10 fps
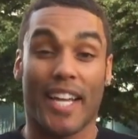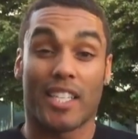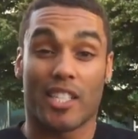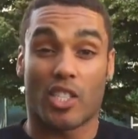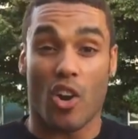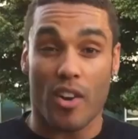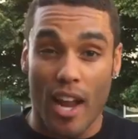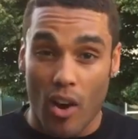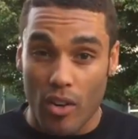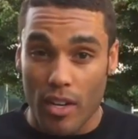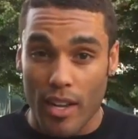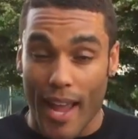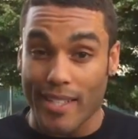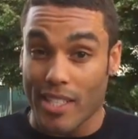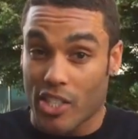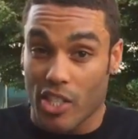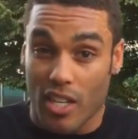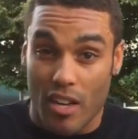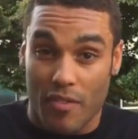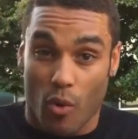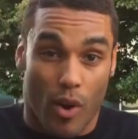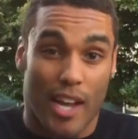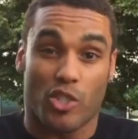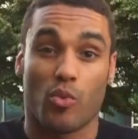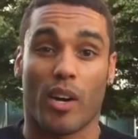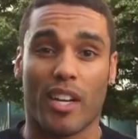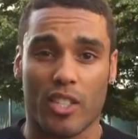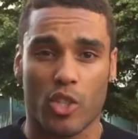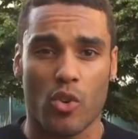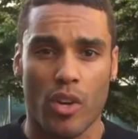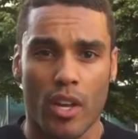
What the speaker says: It doesn't turn out as it should have or as you wanted it to.